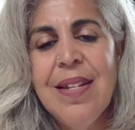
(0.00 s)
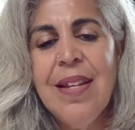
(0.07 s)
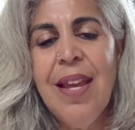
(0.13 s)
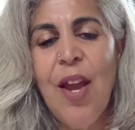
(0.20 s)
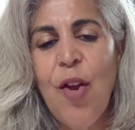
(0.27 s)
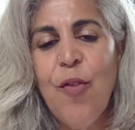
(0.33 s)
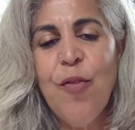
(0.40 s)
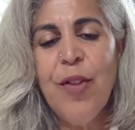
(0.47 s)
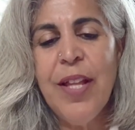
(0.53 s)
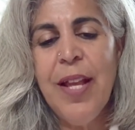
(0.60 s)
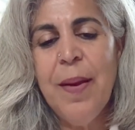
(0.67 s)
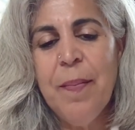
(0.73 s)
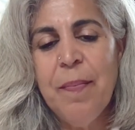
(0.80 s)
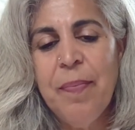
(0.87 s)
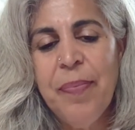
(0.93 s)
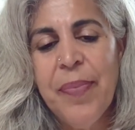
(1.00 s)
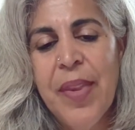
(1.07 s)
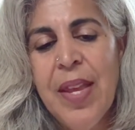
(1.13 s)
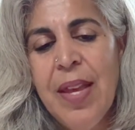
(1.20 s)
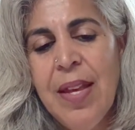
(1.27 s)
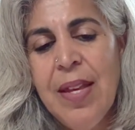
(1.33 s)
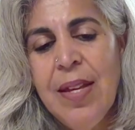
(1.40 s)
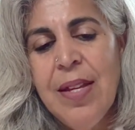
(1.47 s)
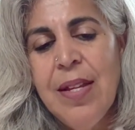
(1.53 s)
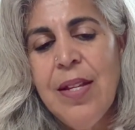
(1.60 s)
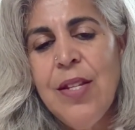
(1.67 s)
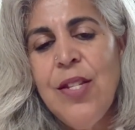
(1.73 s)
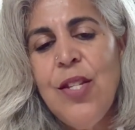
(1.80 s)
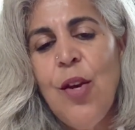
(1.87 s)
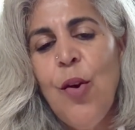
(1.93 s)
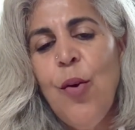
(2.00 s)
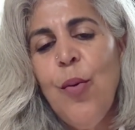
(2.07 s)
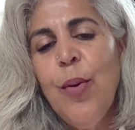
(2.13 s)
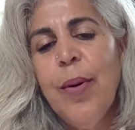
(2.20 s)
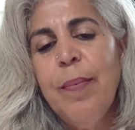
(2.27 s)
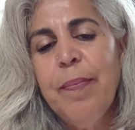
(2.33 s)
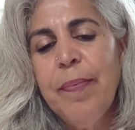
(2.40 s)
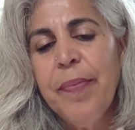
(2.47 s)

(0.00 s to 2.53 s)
carefully. So